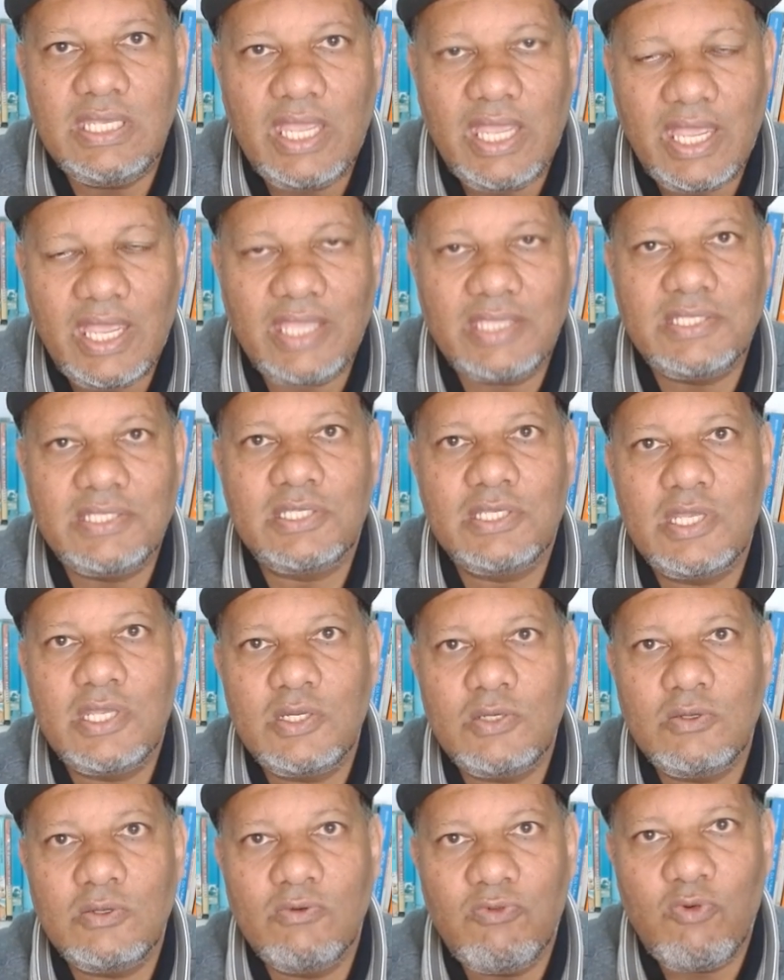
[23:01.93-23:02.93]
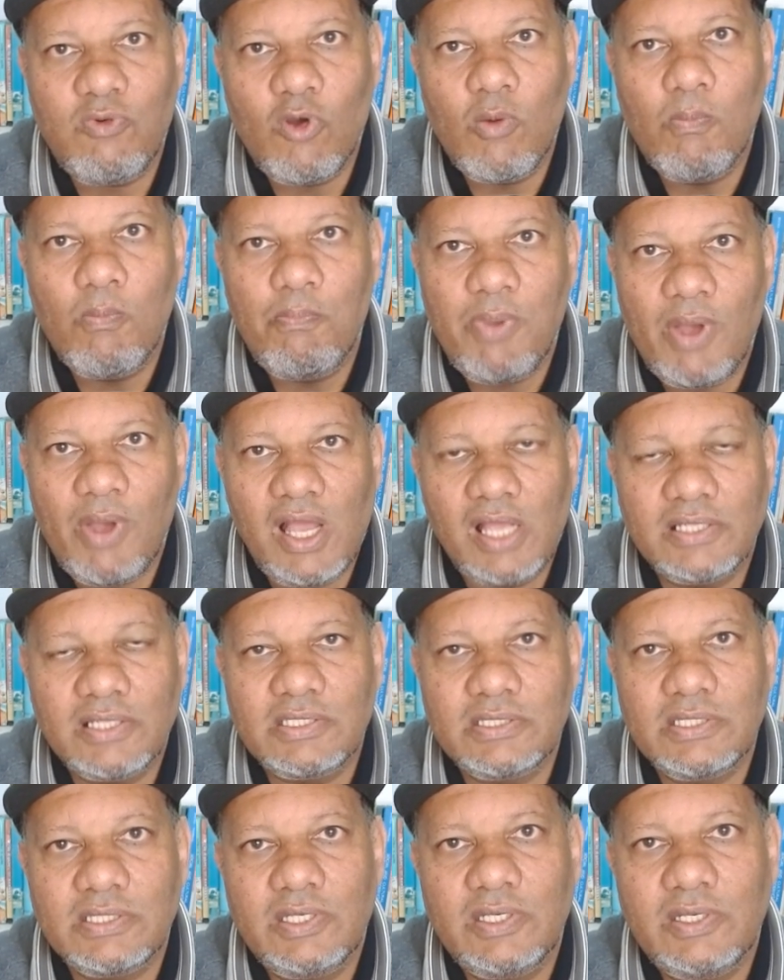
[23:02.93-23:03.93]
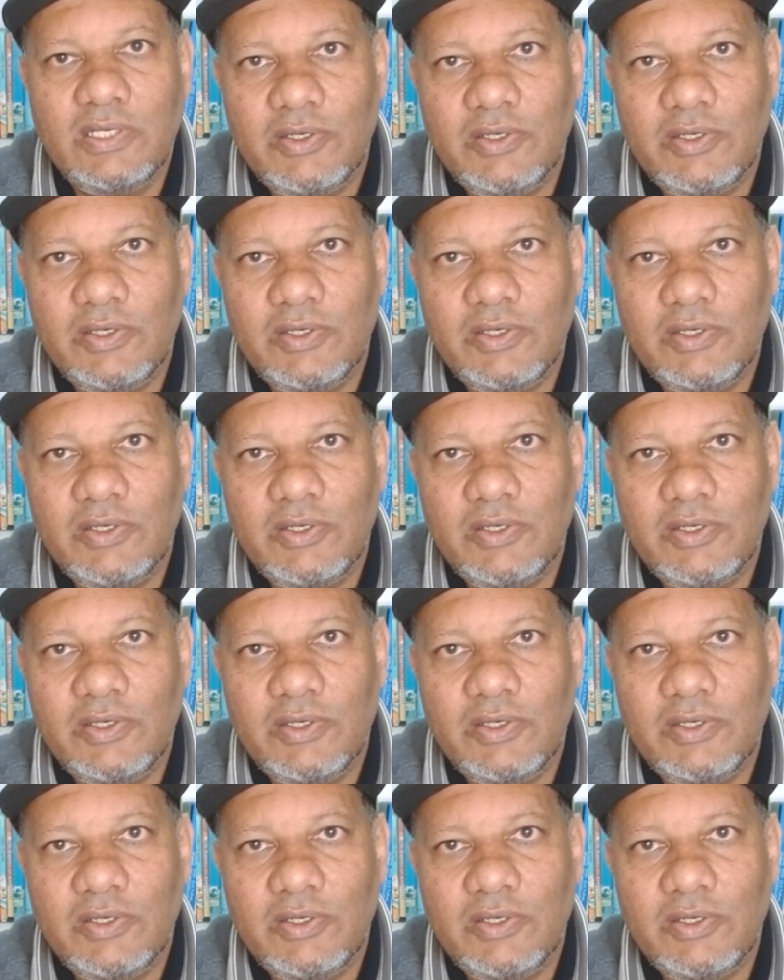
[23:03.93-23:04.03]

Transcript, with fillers: has to form part